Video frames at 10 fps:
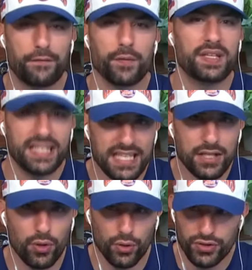from the
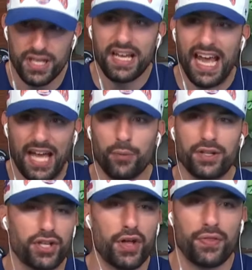Eagles in
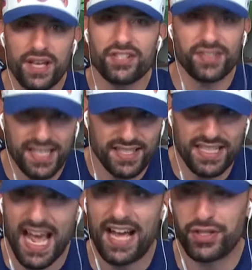which this
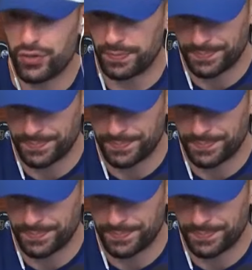season has